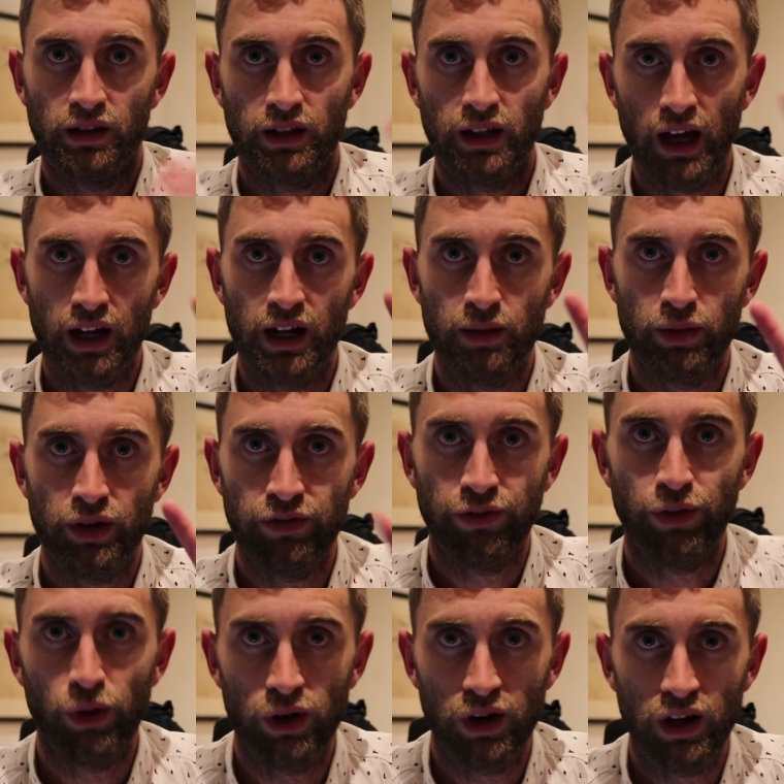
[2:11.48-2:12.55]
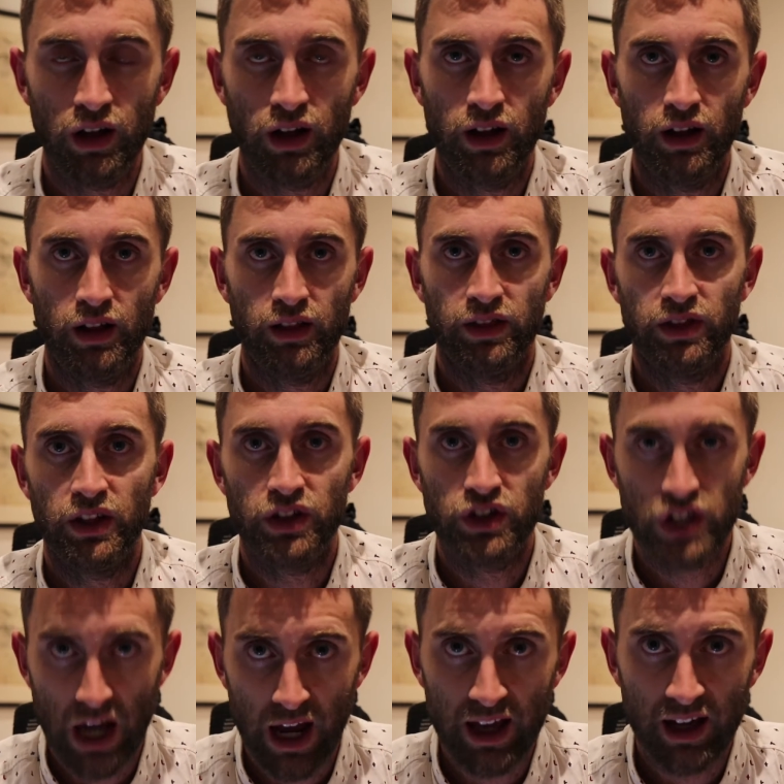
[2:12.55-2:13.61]
Cut number 4, the
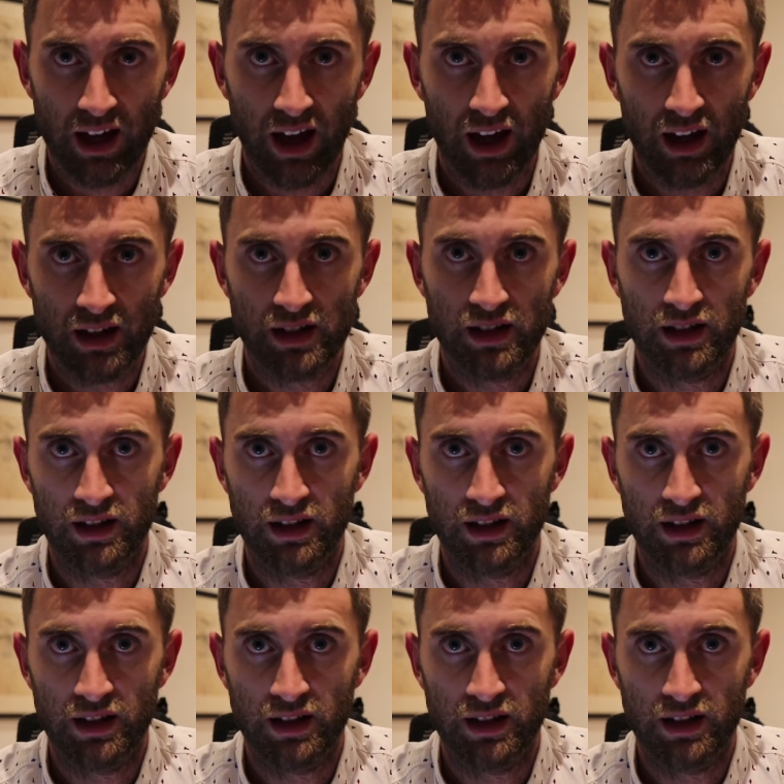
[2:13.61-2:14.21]
J cut.